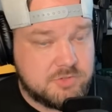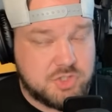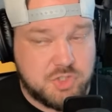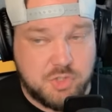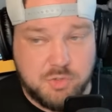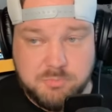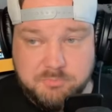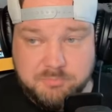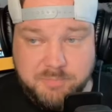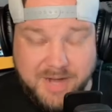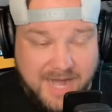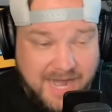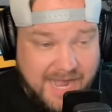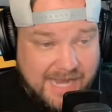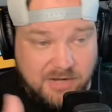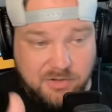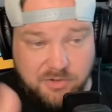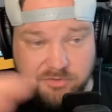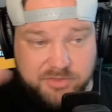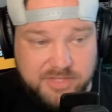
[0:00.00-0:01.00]
to
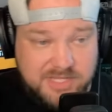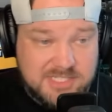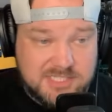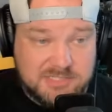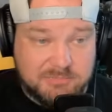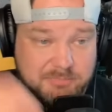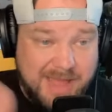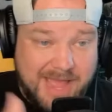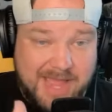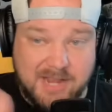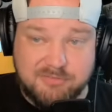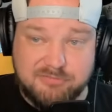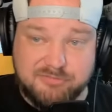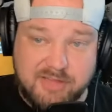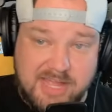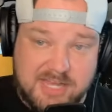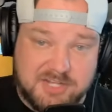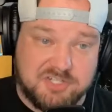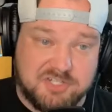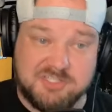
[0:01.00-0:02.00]
pile these MAGA
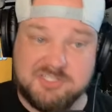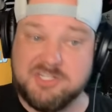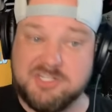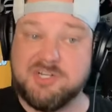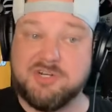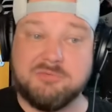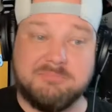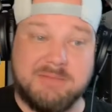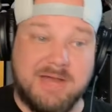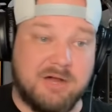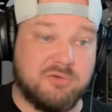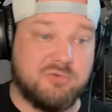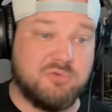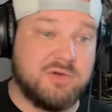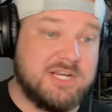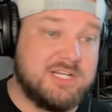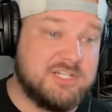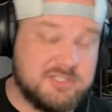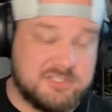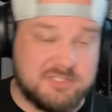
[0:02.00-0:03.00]
fascists under mountain
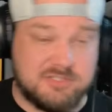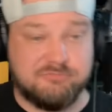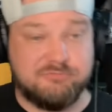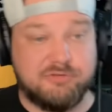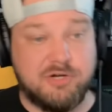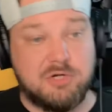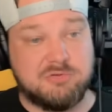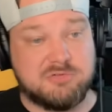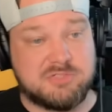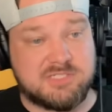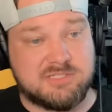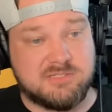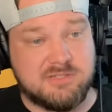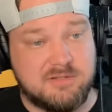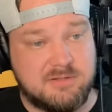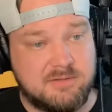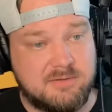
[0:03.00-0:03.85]
ranges of votes.